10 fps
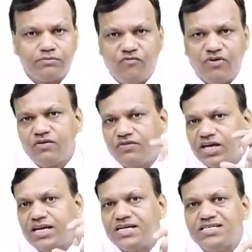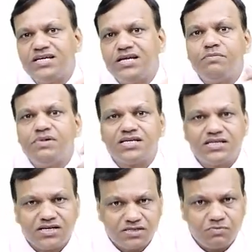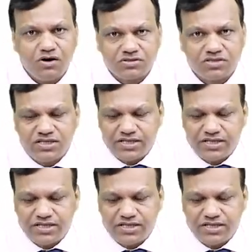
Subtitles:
where we can easily measure the response.